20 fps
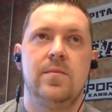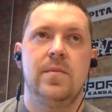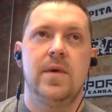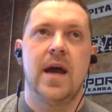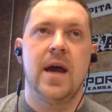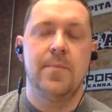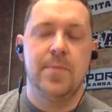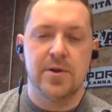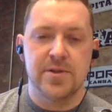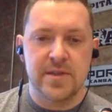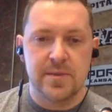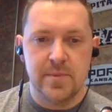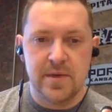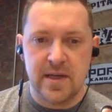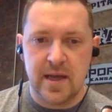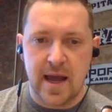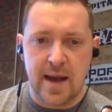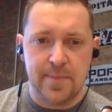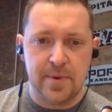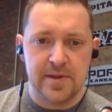I had built up
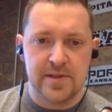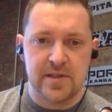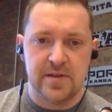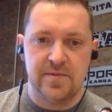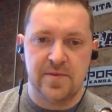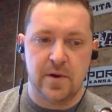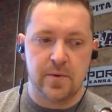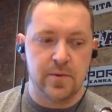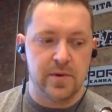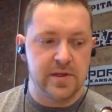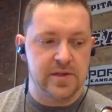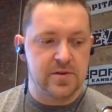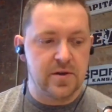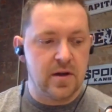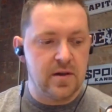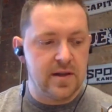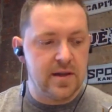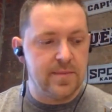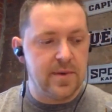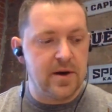Minneapolis and felt really
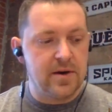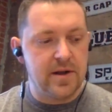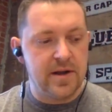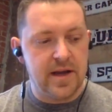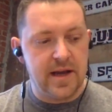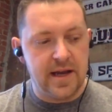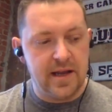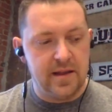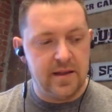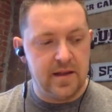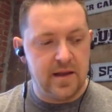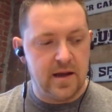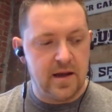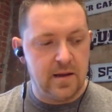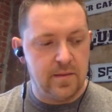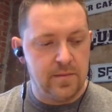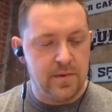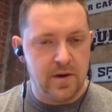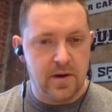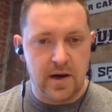strongly about it, and
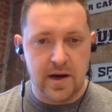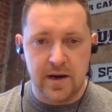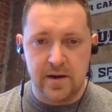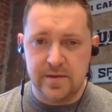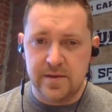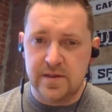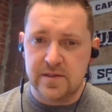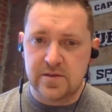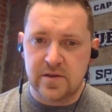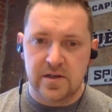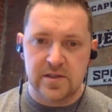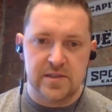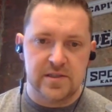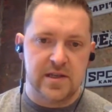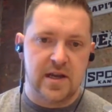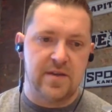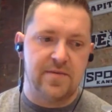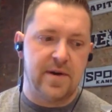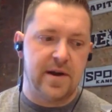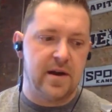hired the instruction
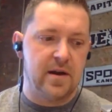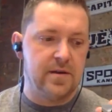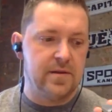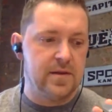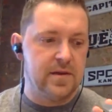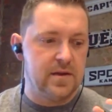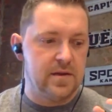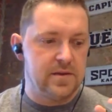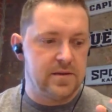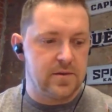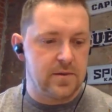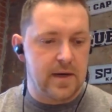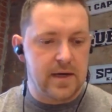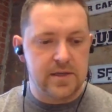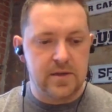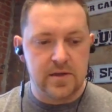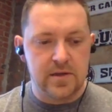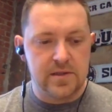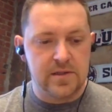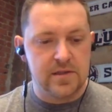staff, hired the
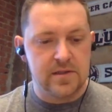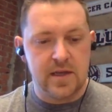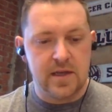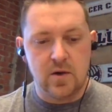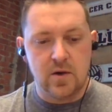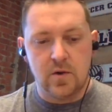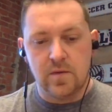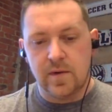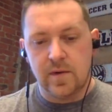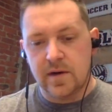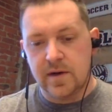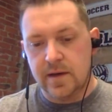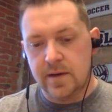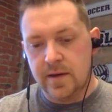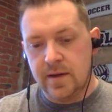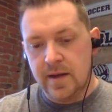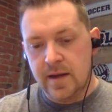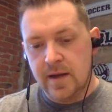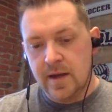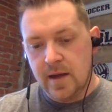directors to take over,
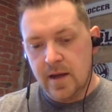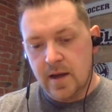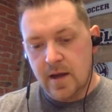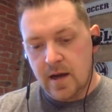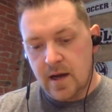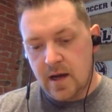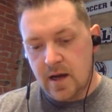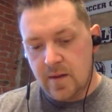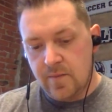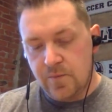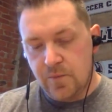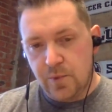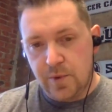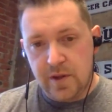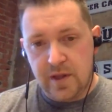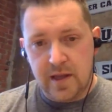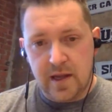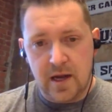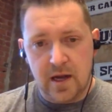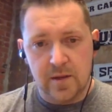and
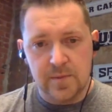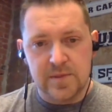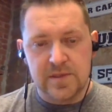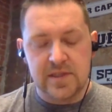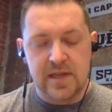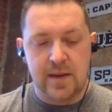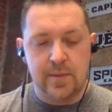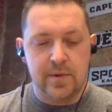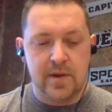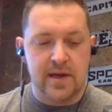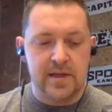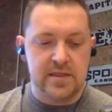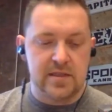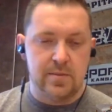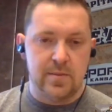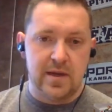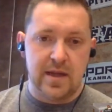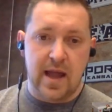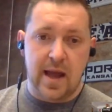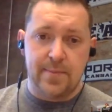really helped stabilize
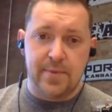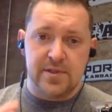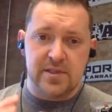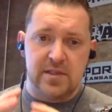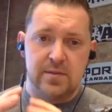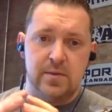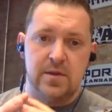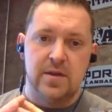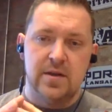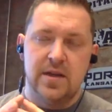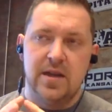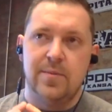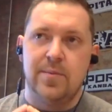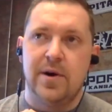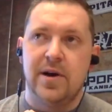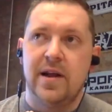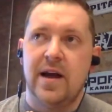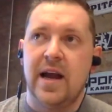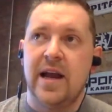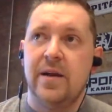the Minneapolis community.
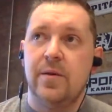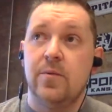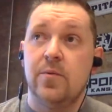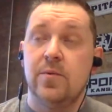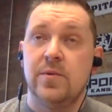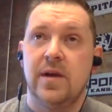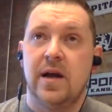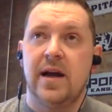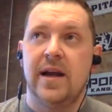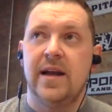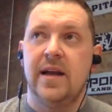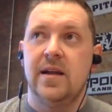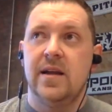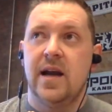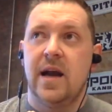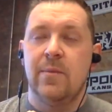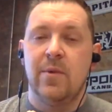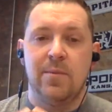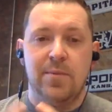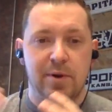But I'm
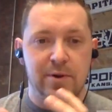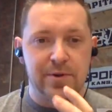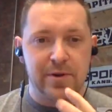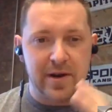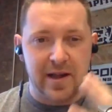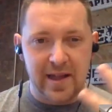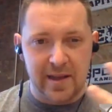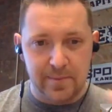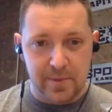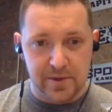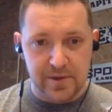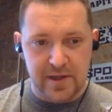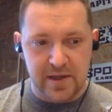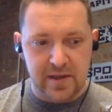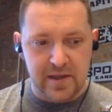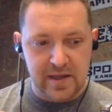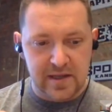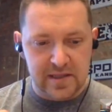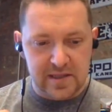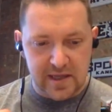a builder. I like
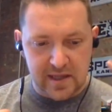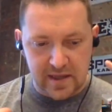building things.